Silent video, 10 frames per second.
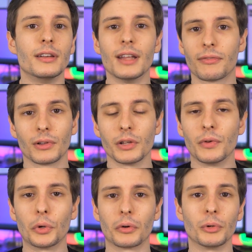definitely
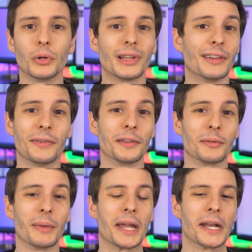vulnerable if
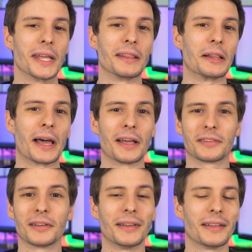it's made in the
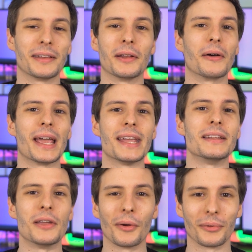last 8
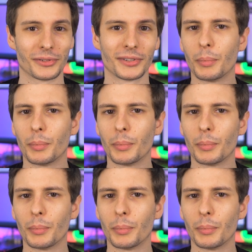years.